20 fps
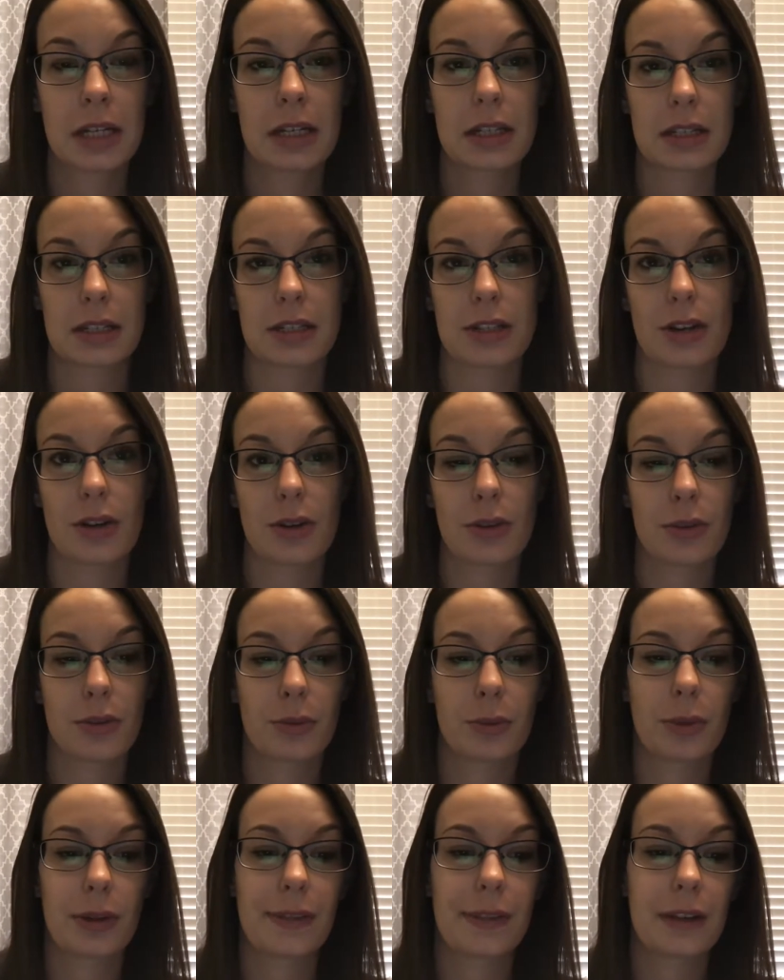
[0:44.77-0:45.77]
So
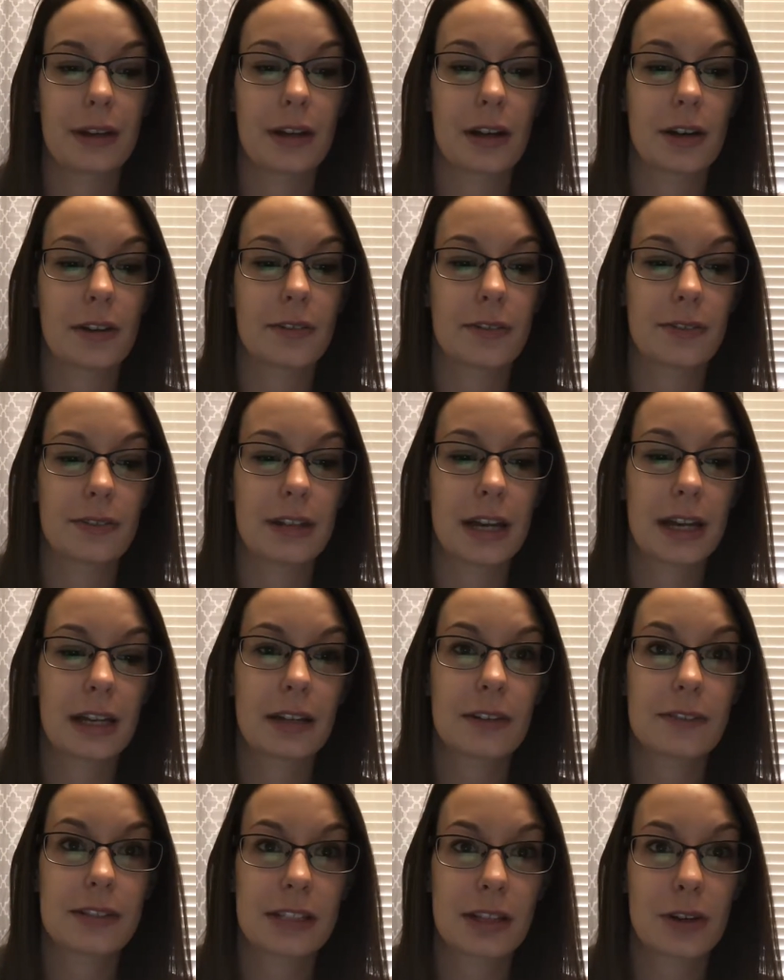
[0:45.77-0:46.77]
with enough
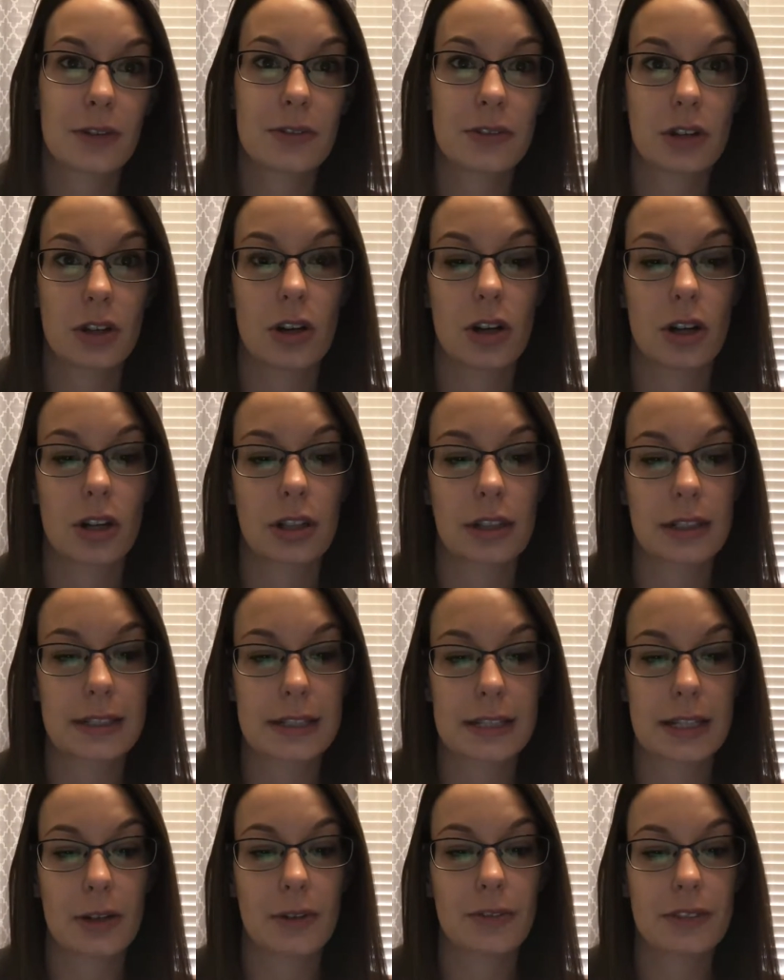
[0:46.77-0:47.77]
negative self-talk and
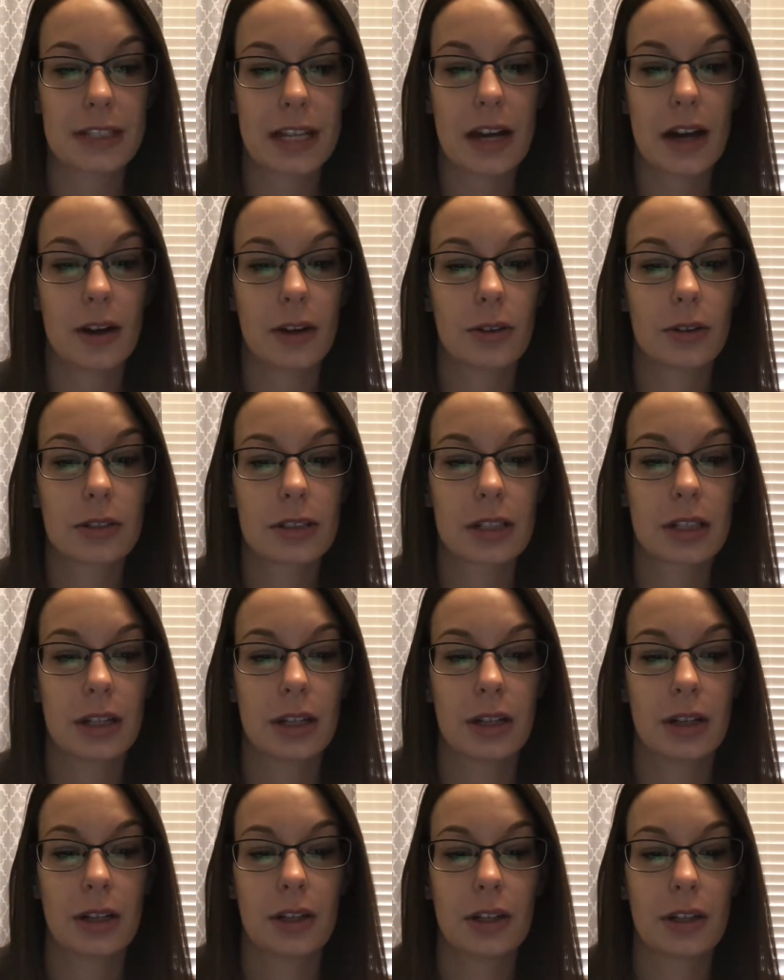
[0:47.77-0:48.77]
self-doubt,
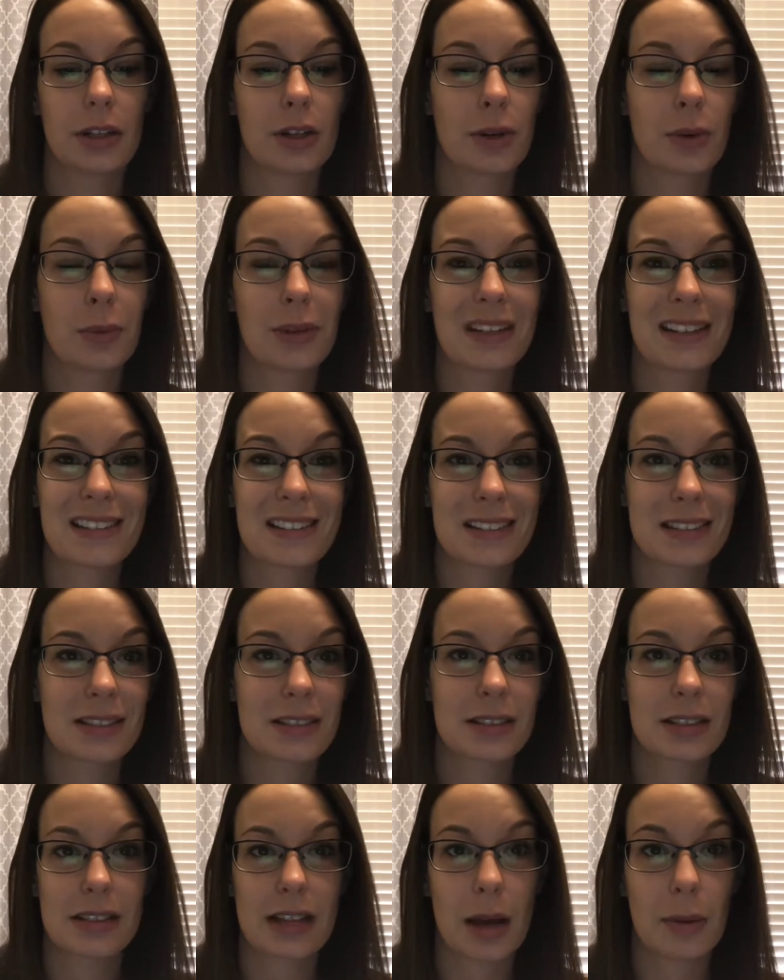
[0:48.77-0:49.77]
we
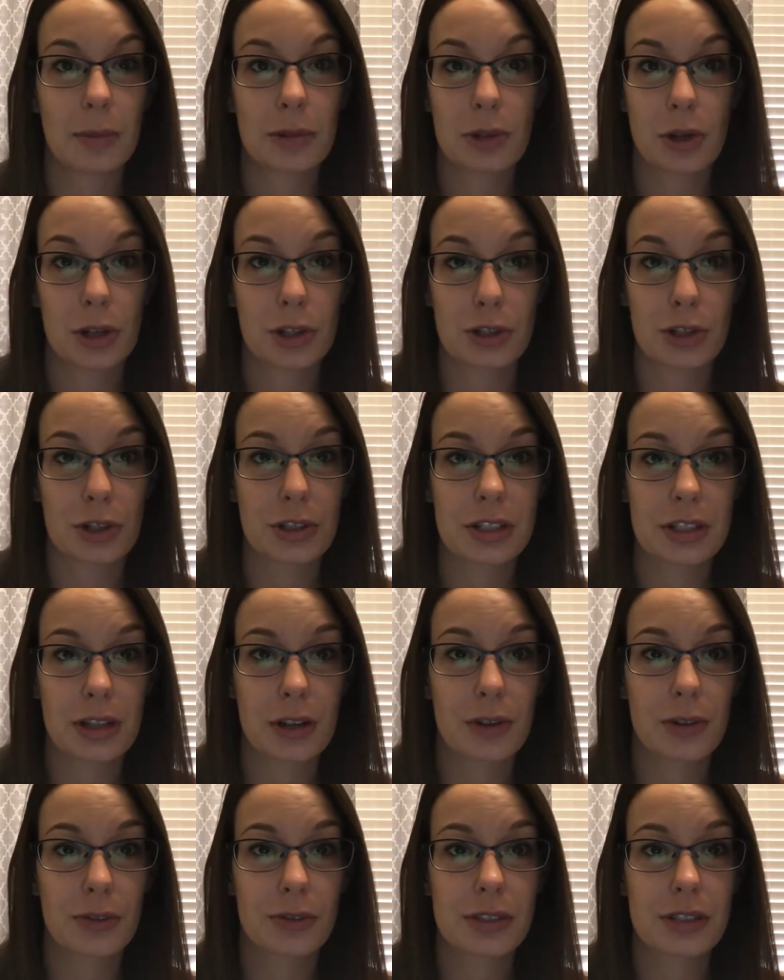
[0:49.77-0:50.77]
can sabotage
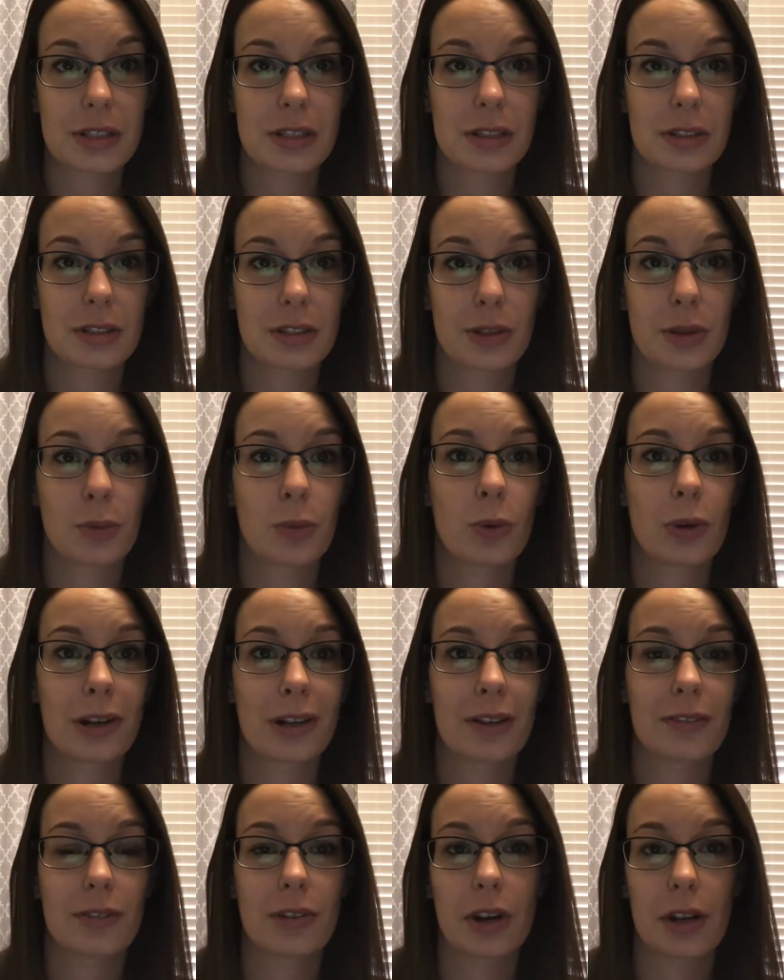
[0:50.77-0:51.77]
ourselves to the point
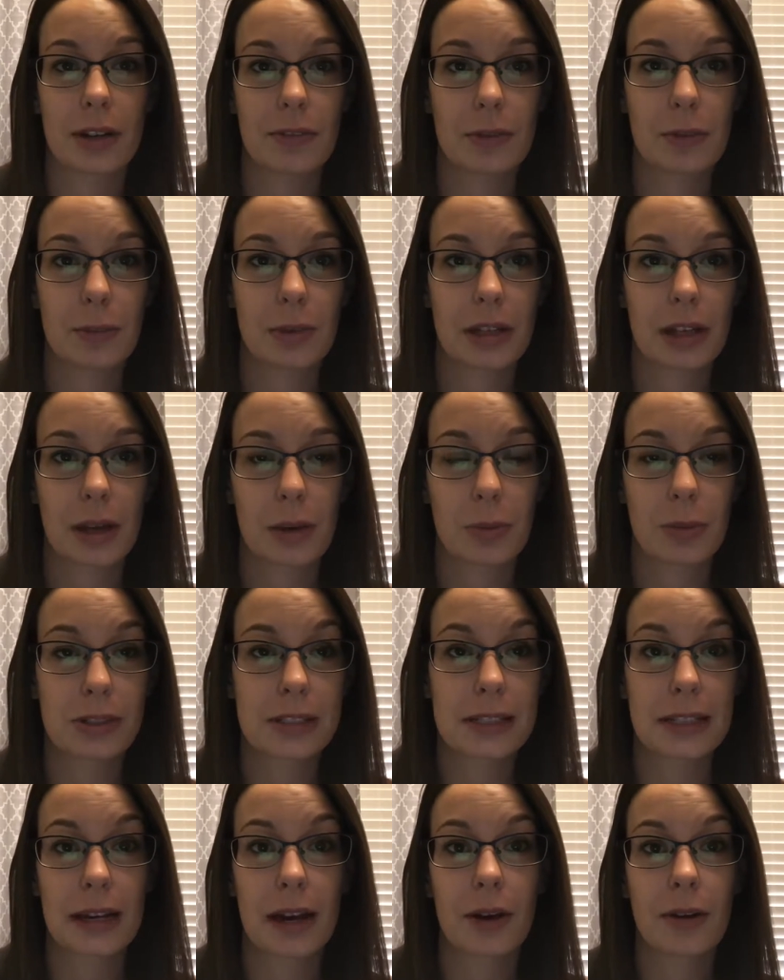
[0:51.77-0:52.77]
of not even being able
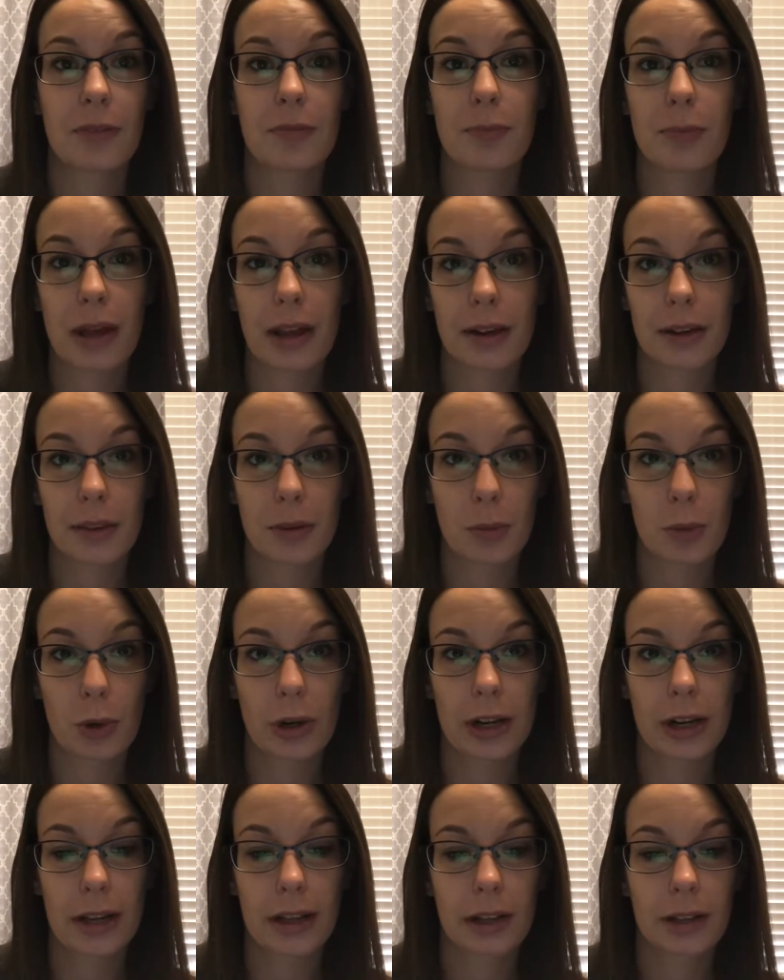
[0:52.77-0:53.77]
to get out of bed in the
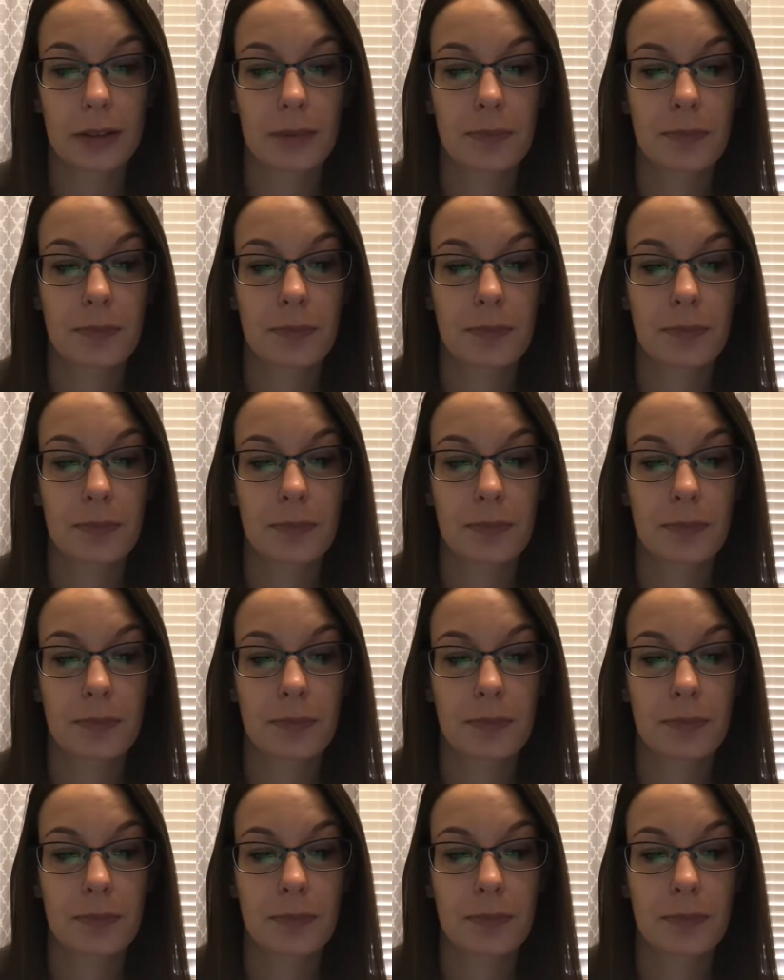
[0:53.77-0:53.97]
morning.